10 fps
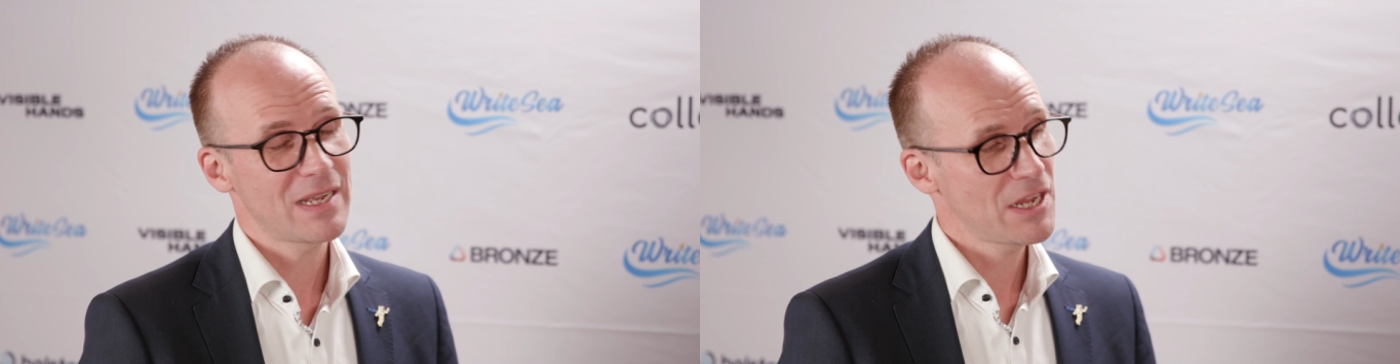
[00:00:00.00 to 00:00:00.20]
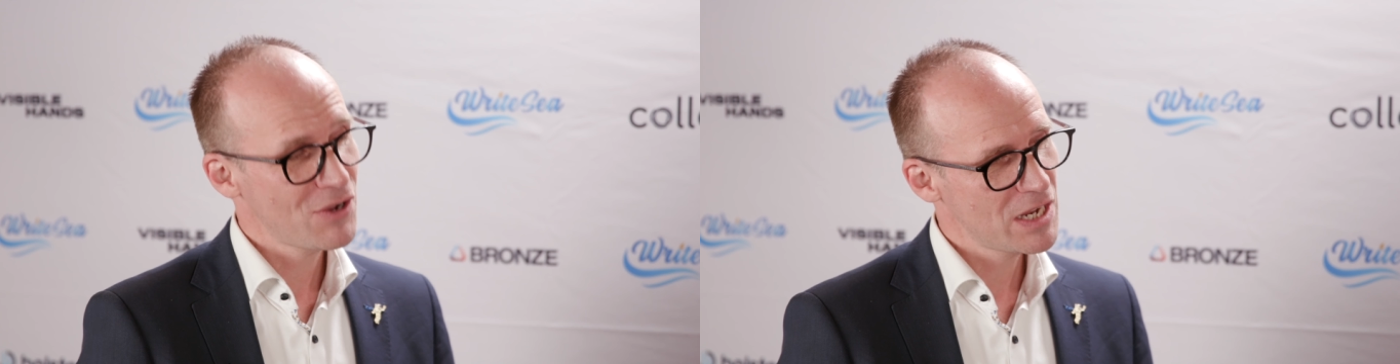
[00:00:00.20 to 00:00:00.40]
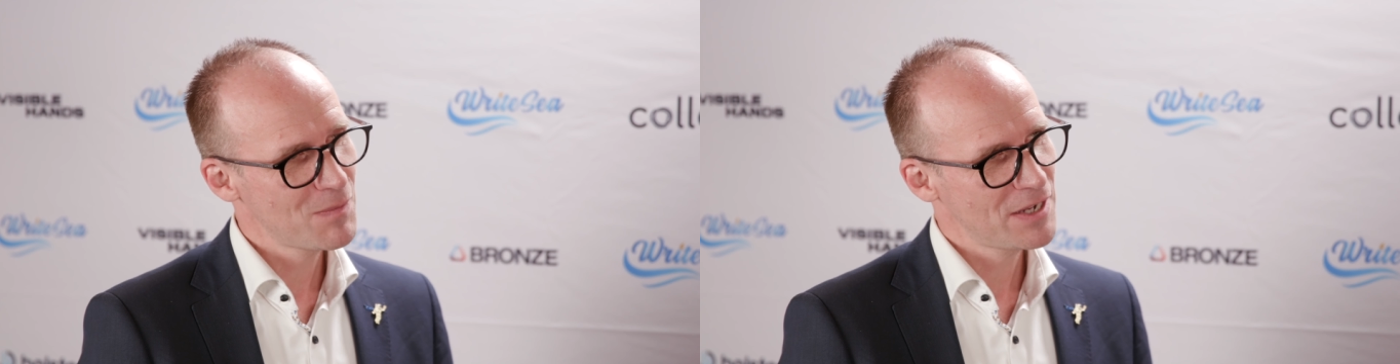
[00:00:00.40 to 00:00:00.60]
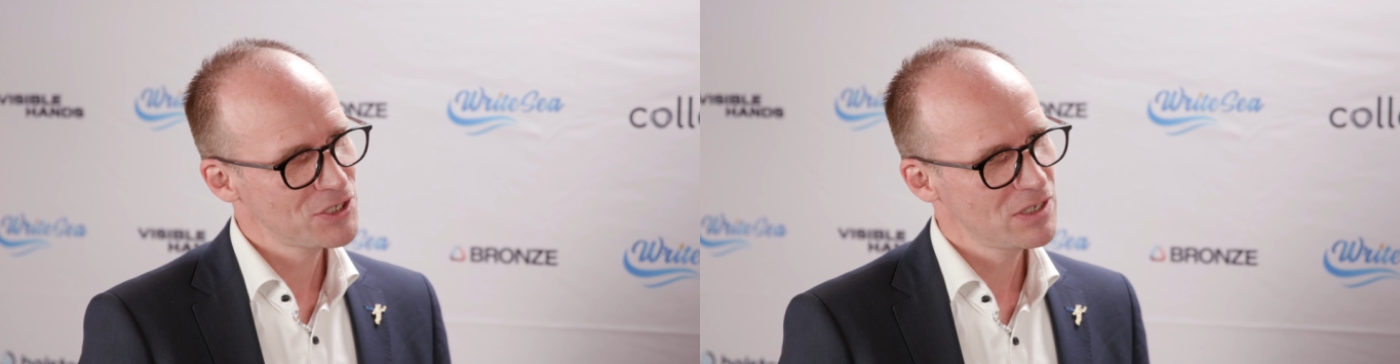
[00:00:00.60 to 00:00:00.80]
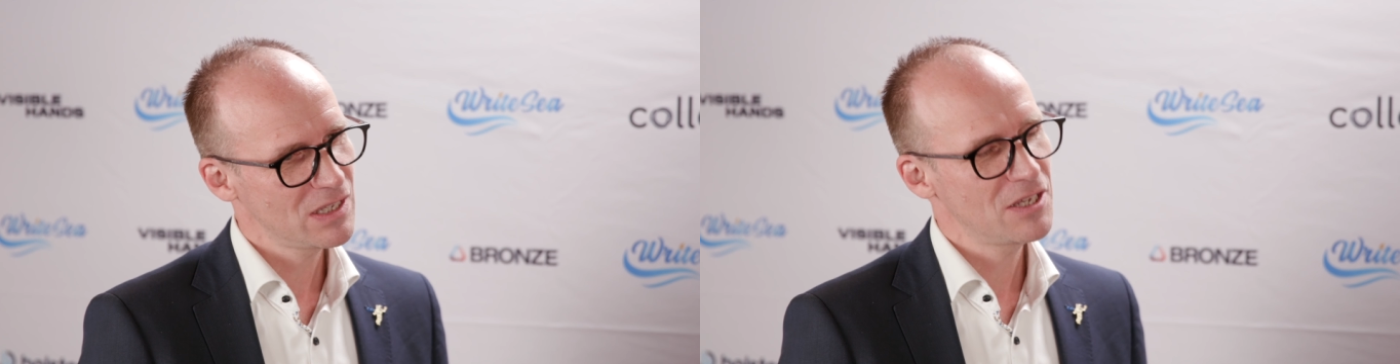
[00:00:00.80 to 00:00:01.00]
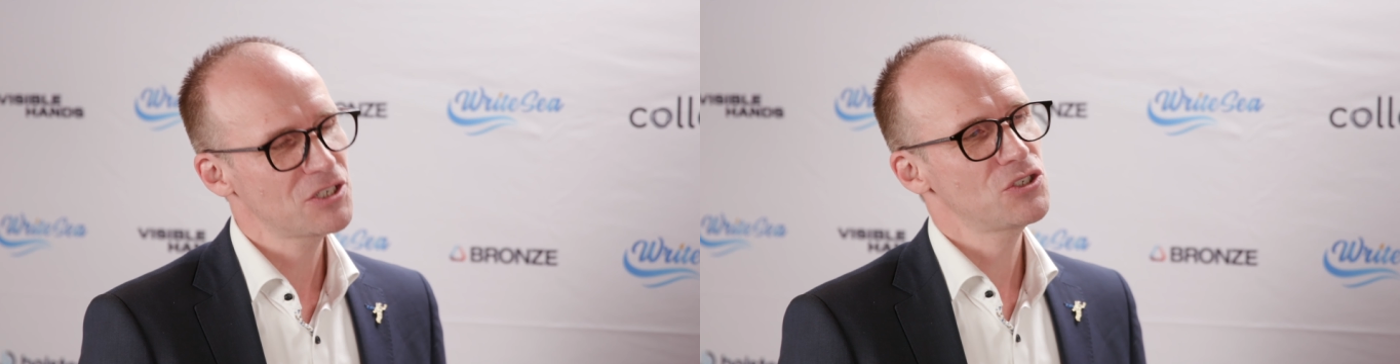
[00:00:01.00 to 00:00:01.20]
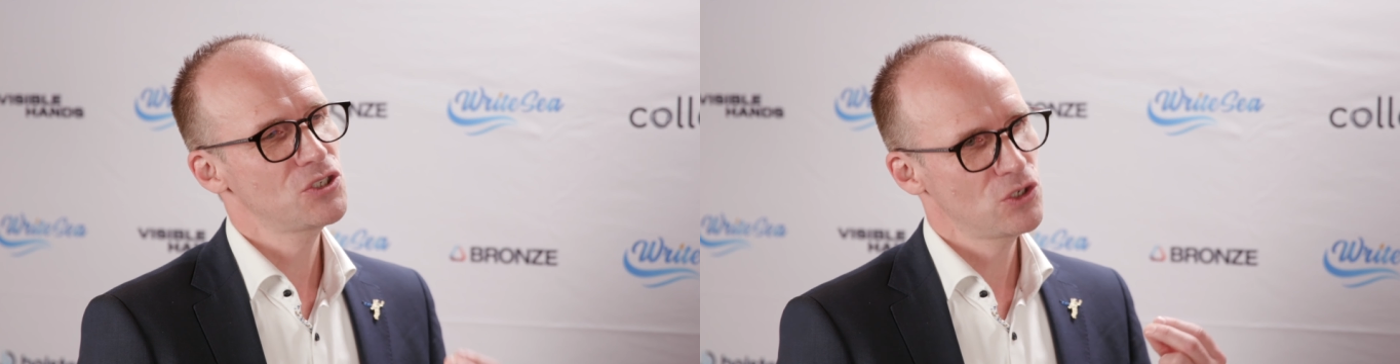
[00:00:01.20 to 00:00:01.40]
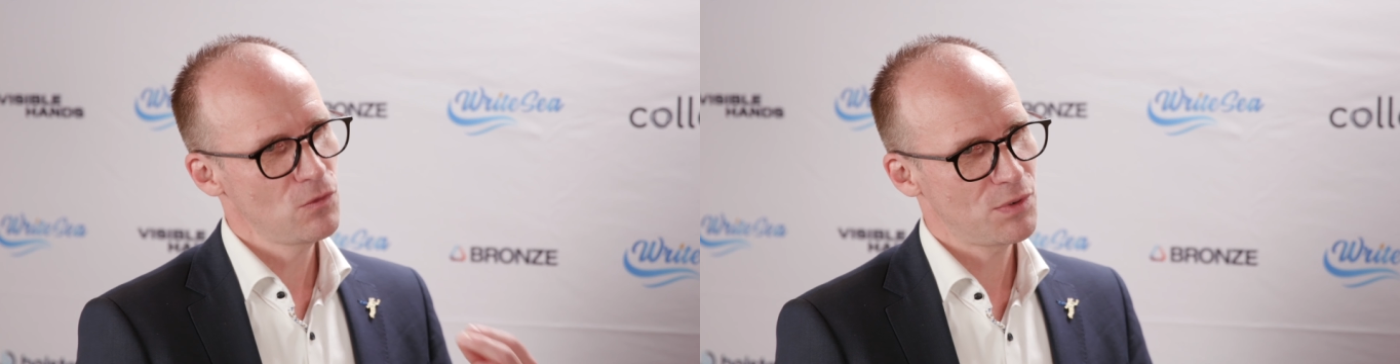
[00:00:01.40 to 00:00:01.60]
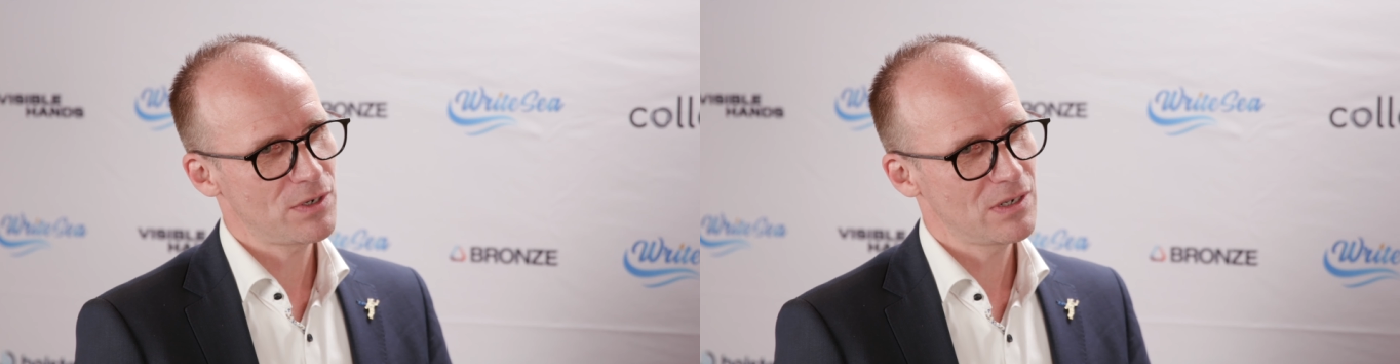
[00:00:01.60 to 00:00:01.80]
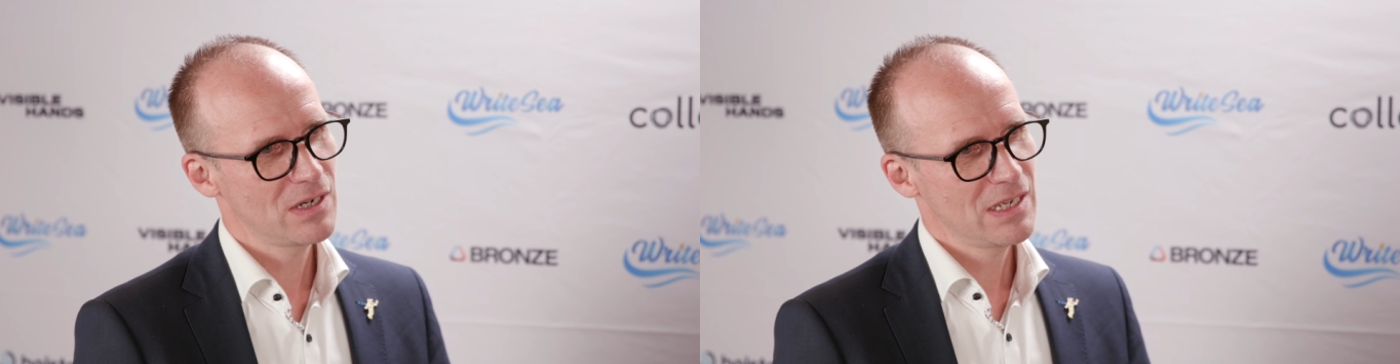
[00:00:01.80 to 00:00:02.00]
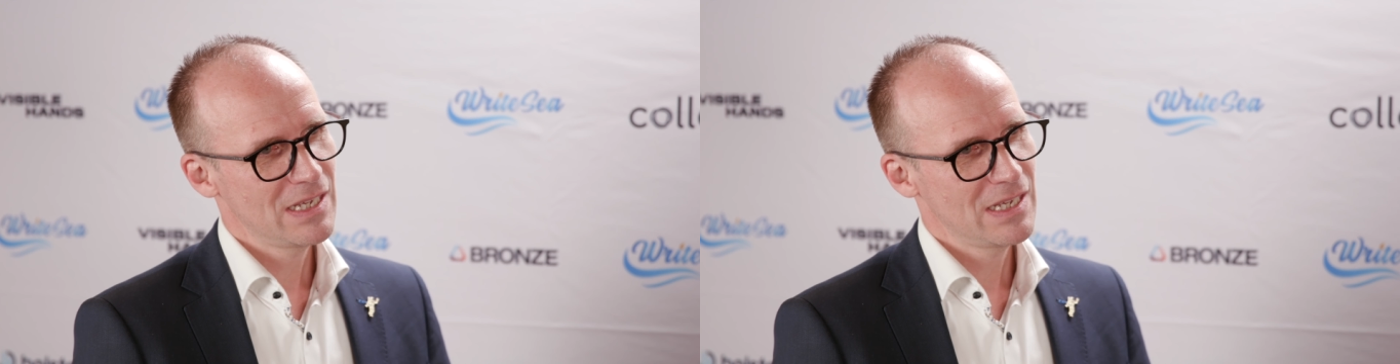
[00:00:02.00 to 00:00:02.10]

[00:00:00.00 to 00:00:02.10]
And you can imagine there's a super